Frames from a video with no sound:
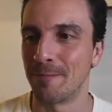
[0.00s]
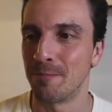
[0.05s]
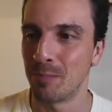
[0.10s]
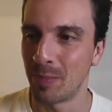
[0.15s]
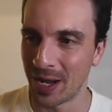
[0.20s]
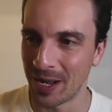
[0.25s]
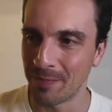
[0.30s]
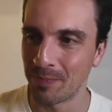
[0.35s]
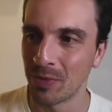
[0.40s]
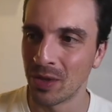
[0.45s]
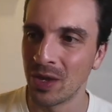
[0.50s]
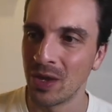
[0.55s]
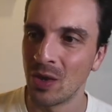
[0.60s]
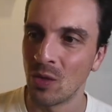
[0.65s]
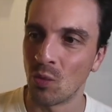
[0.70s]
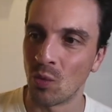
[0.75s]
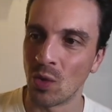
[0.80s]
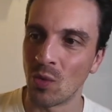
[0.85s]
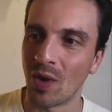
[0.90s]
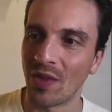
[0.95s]
But
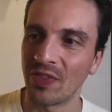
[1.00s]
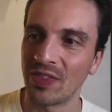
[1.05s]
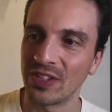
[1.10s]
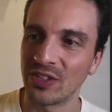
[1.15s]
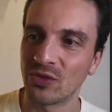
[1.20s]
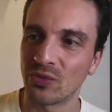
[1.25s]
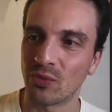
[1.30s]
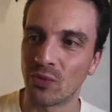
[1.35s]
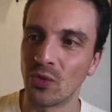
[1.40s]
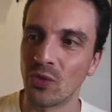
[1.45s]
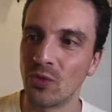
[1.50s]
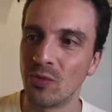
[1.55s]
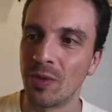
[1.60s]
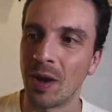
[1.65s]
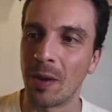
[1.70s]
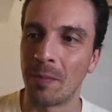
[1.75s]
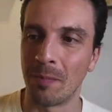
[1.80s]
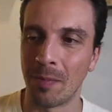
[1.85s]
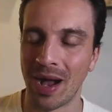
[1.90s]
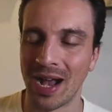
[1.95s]
we want this Rube
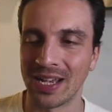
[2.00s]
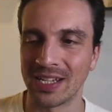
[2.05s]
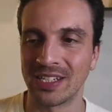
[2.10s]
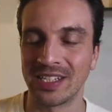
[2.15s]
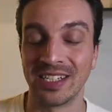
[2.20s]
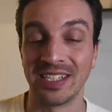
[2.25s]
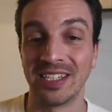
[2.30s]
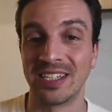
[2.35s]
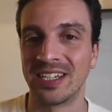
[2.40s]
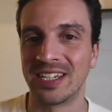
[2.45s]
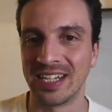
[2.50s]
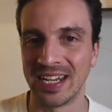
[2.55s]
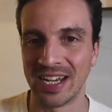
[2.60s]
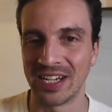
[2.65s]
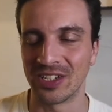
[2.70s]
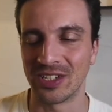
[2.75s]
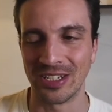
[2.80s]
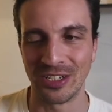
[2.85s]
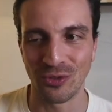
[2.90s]
master connection.